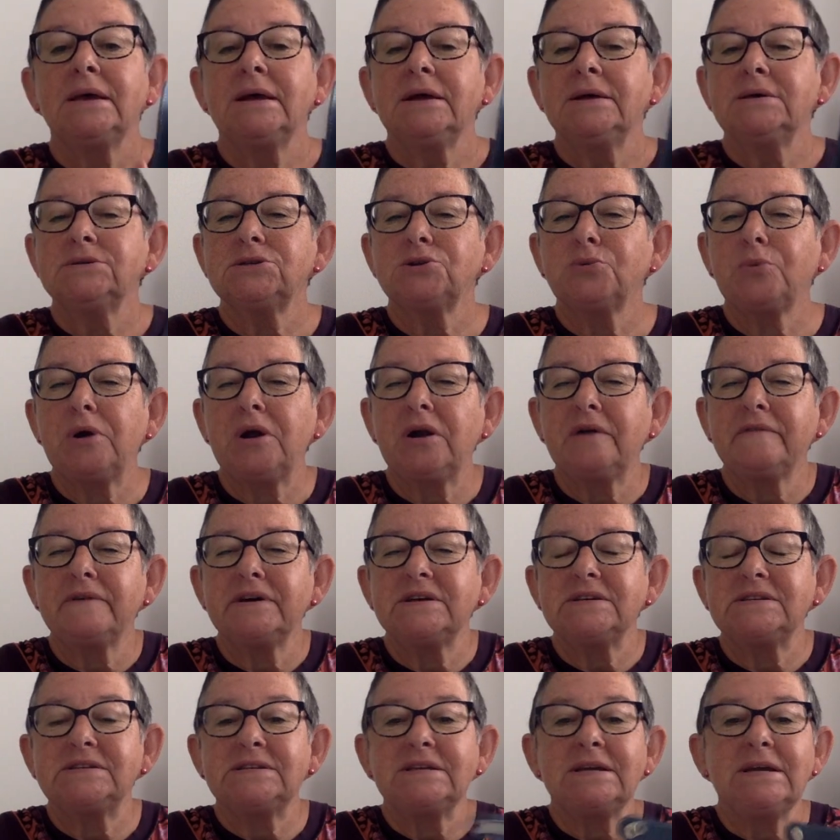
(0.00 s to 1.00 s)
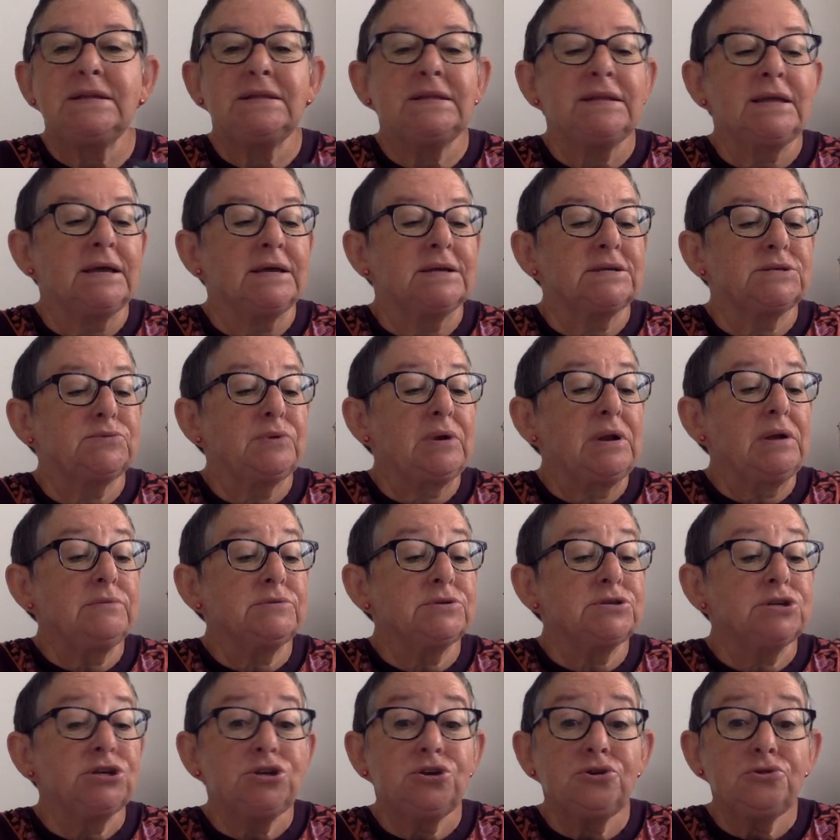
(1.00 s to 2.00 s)
So where have I seen this? Well, it
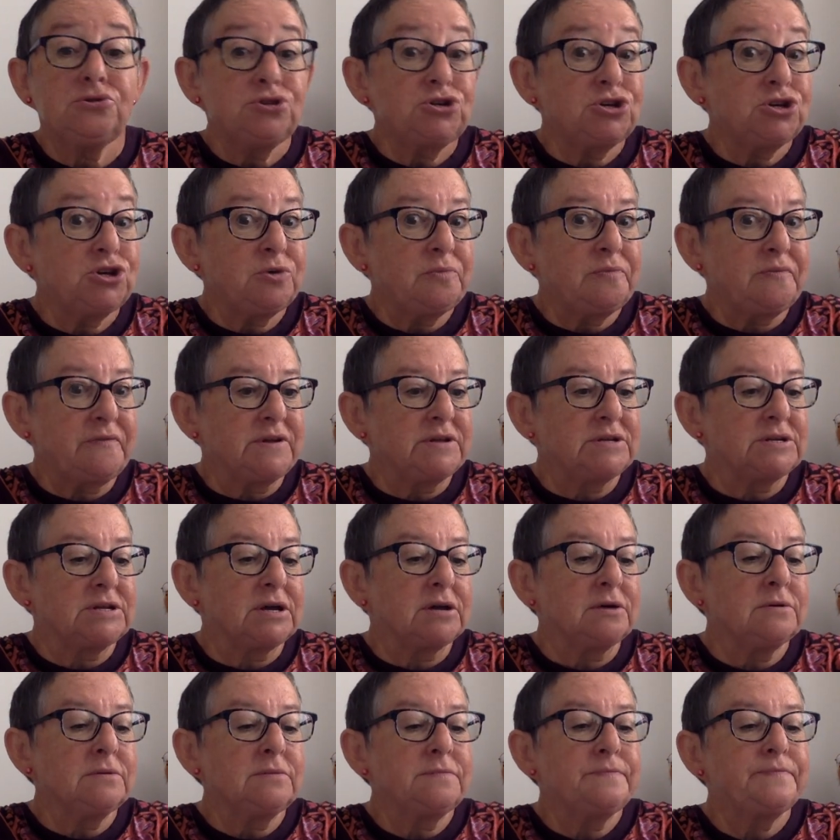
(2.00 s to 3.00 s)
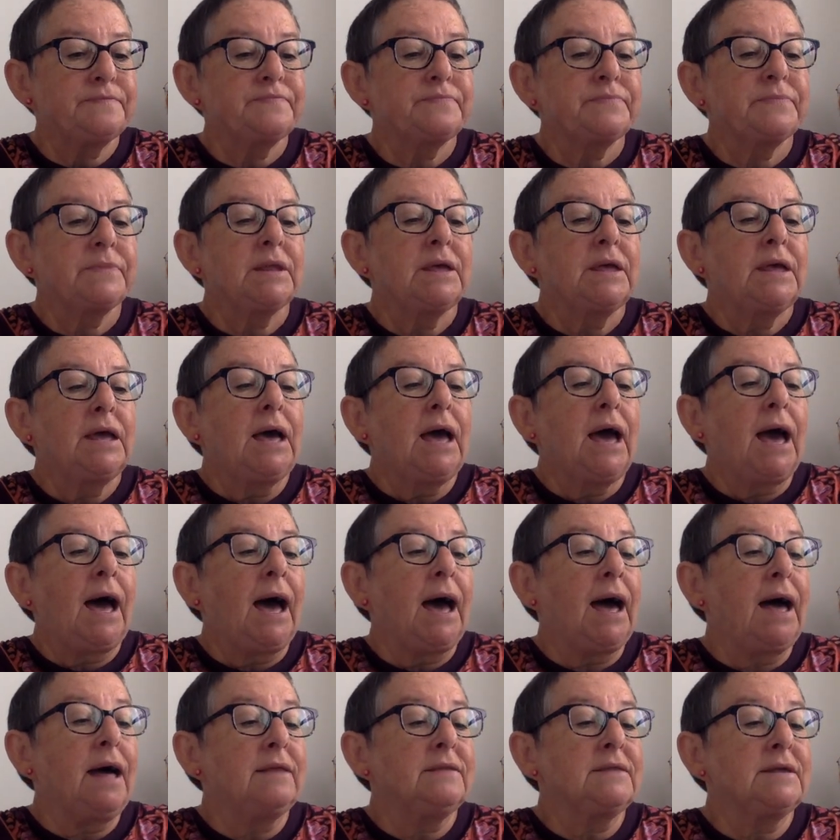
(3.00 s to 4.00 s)
was a YouTube video
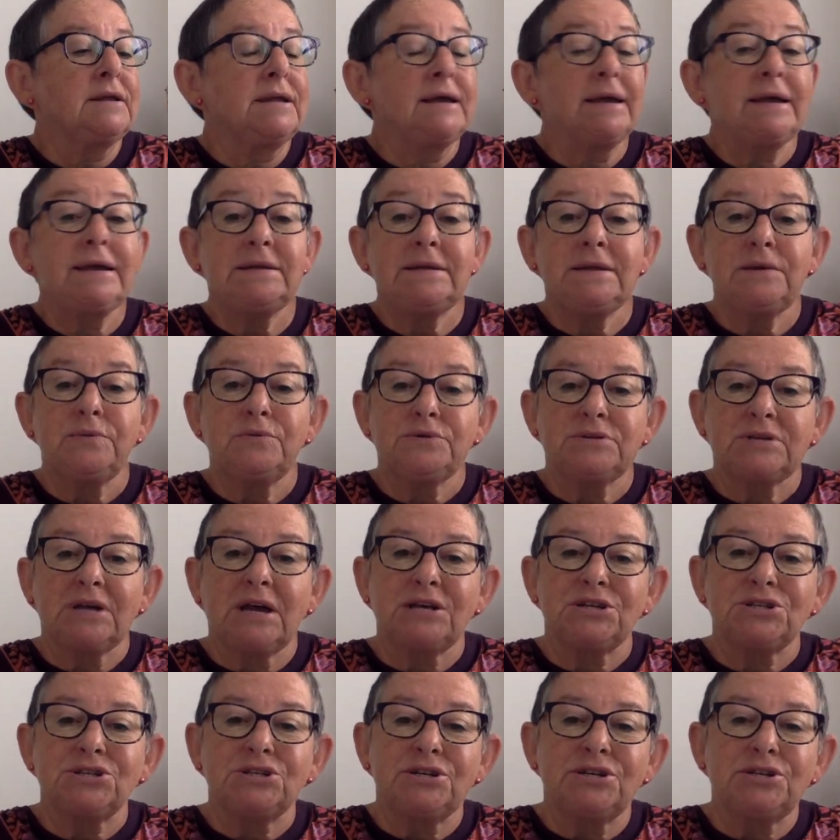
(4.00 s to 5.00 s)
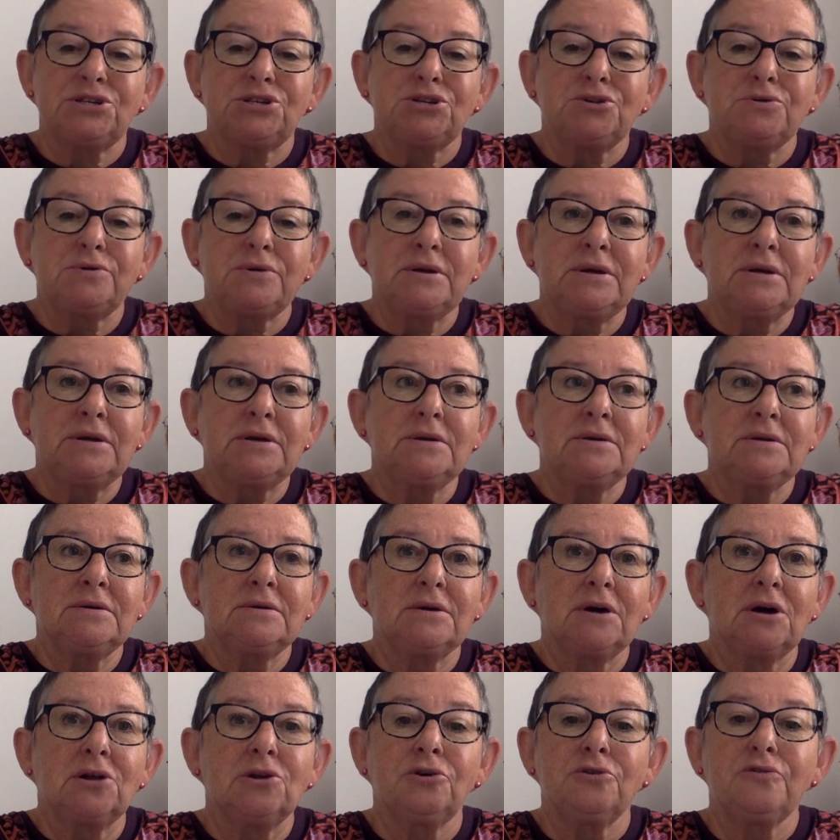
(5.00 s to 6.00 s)
and the lady was actually doing
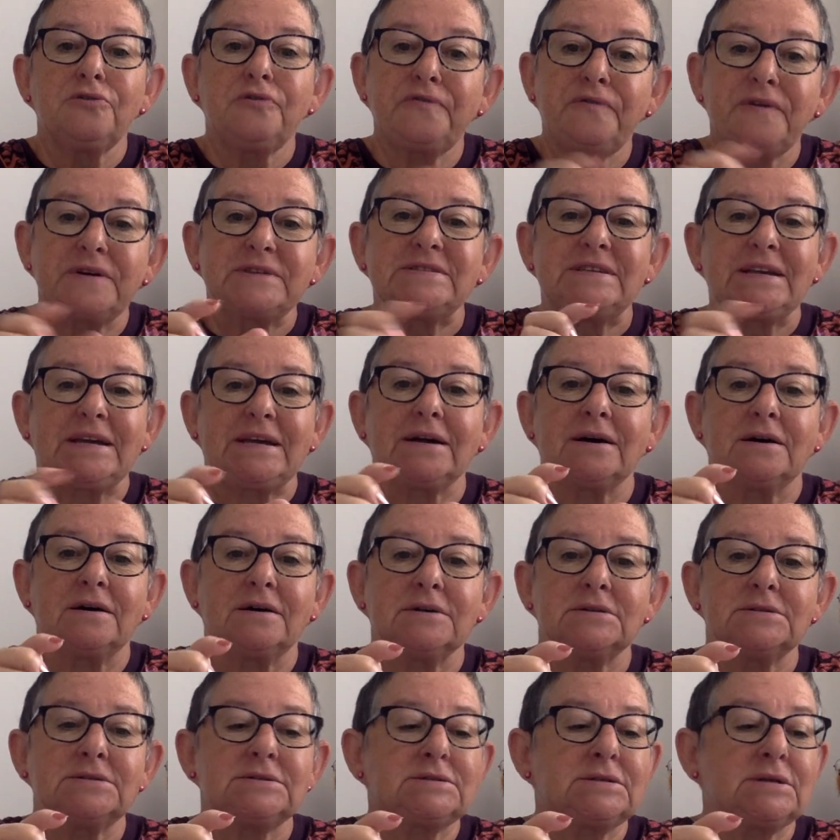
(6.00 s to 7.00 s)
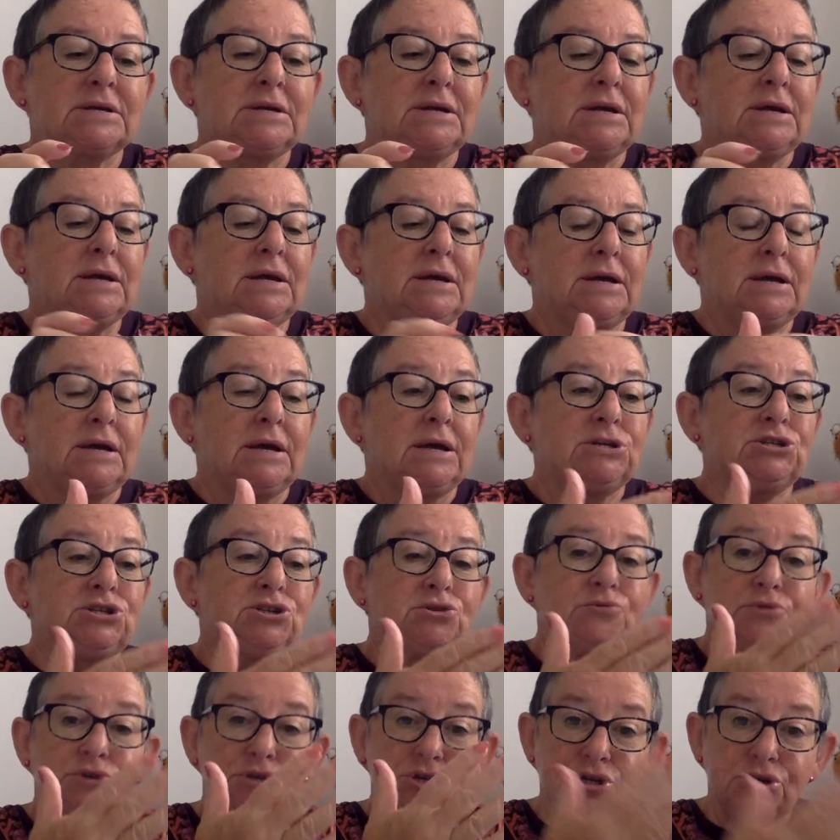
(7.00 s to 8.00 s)
a lot of fussy cuts. And she
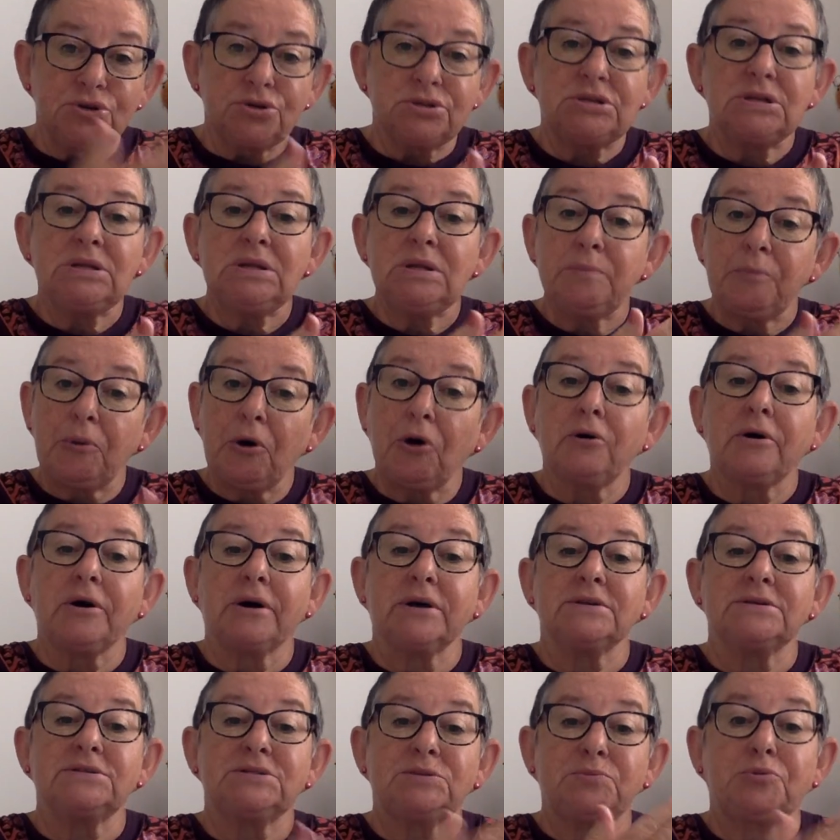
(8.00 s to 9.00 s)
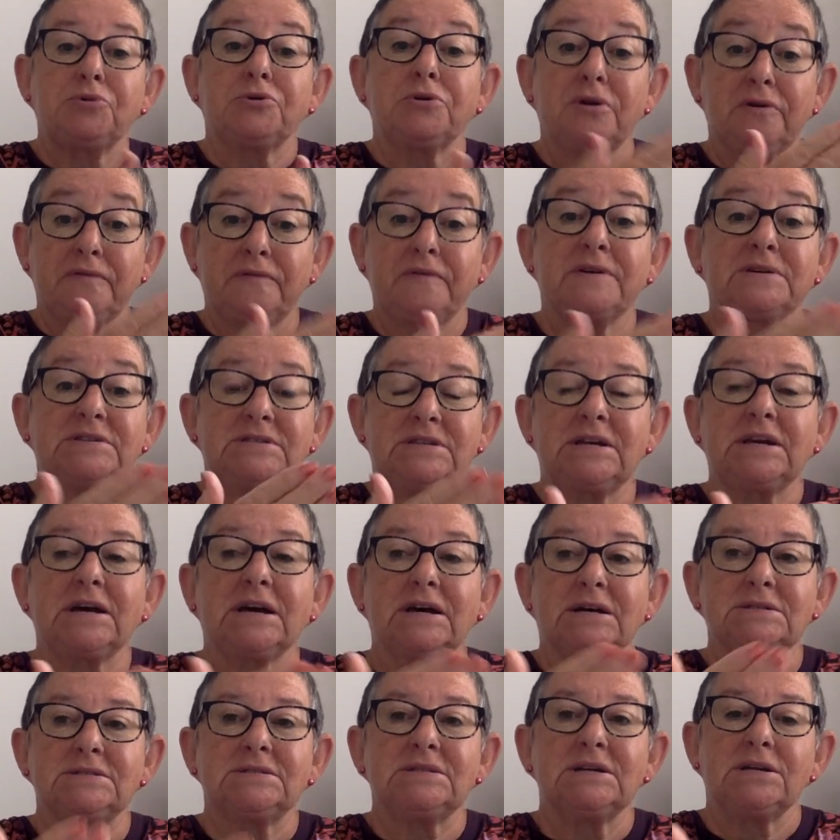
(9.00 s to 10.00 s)
was using the pockets to put her fussy
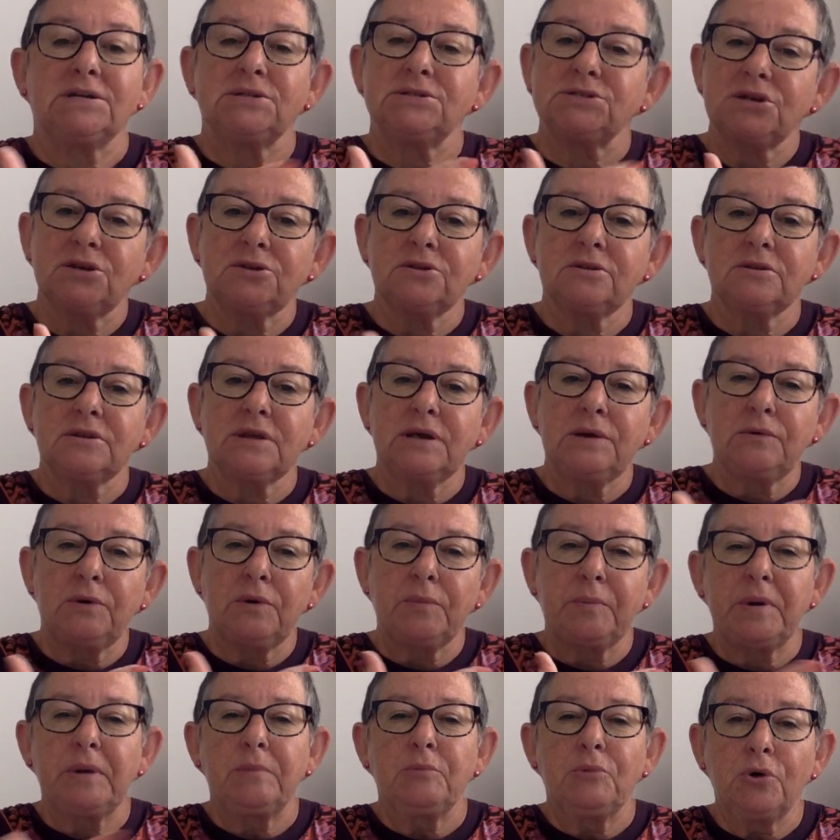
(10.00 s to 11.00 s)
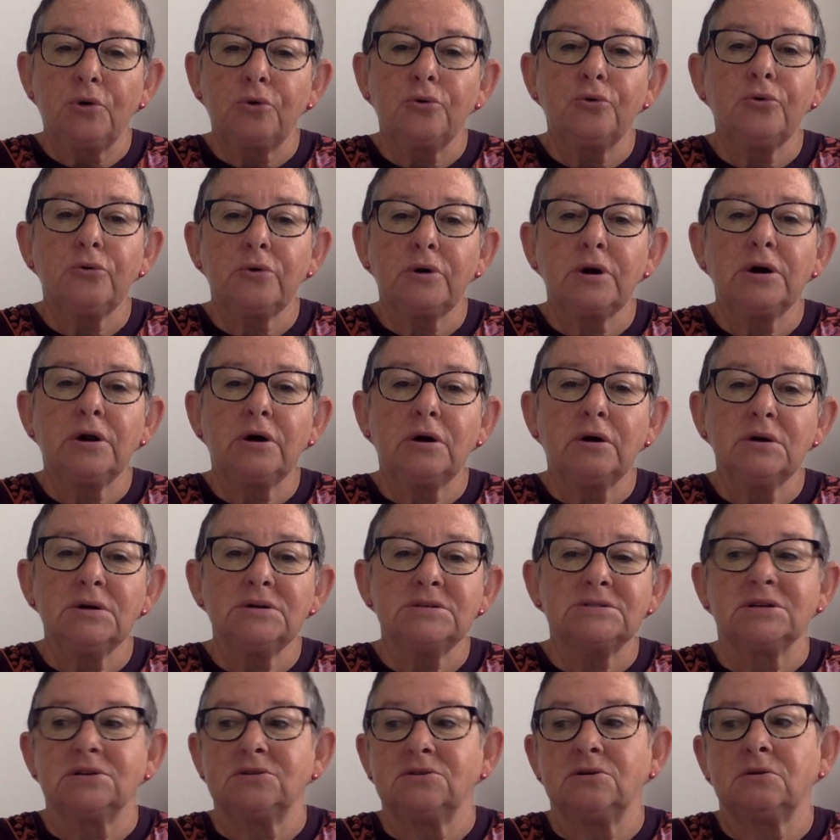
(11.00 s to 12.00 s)
cuts in so that they were a bit more
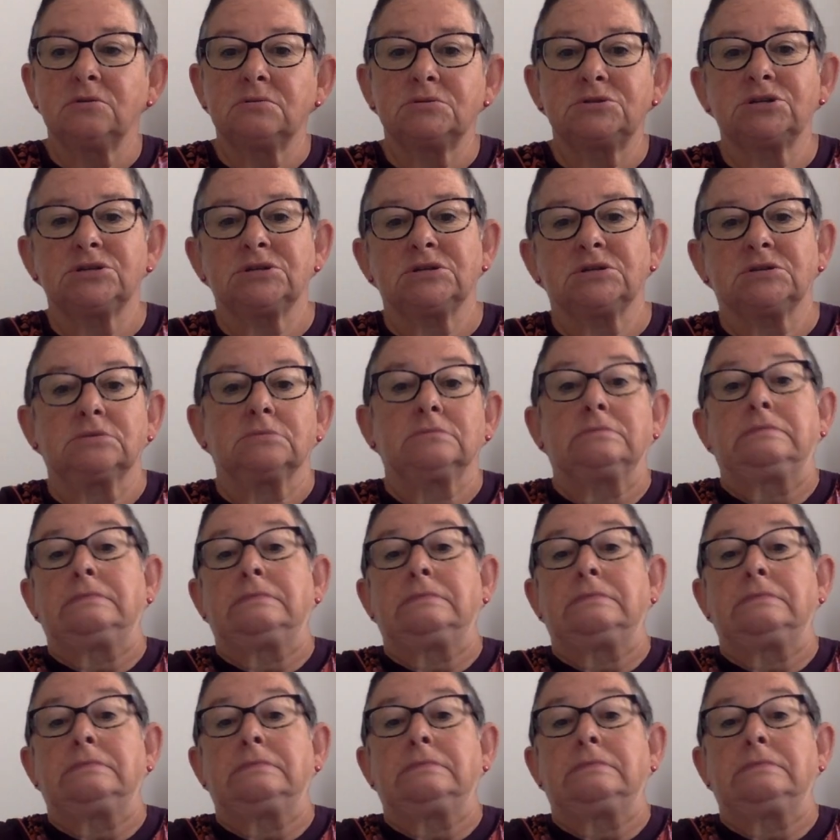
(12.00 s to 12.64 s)
organised and not just